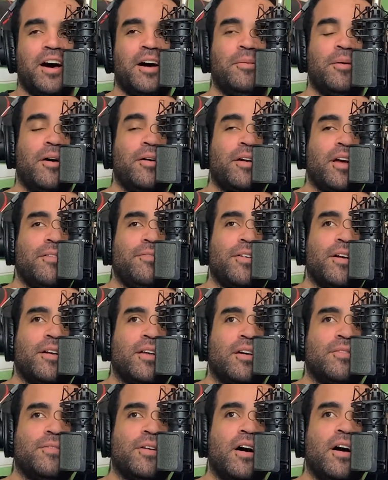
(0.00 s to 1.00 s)
Okay, fair
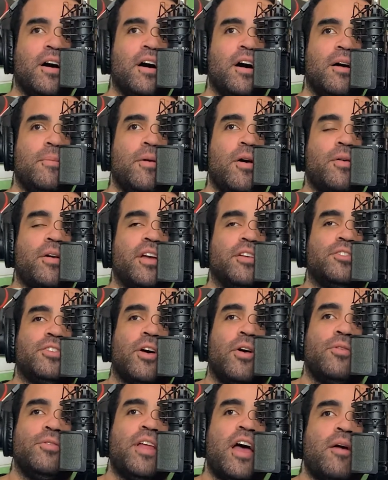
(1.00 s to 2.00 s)
enough. Okay,
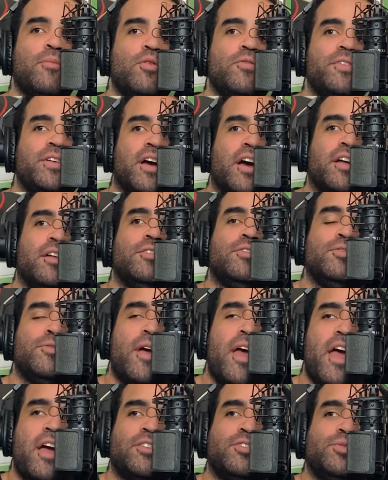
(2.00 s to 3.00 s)
so now moving on to
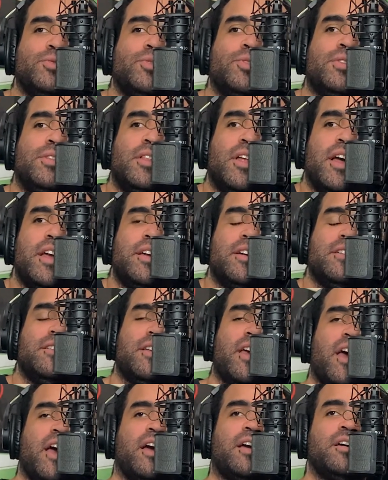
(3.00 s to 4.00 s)
actual
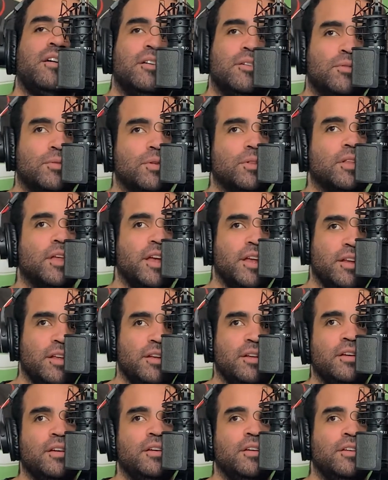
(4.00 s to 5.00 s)
tech
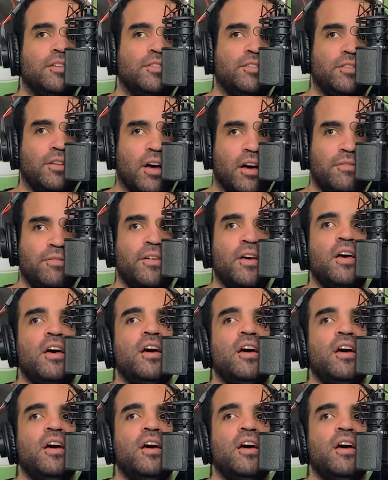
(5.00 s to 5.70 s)
related stuff.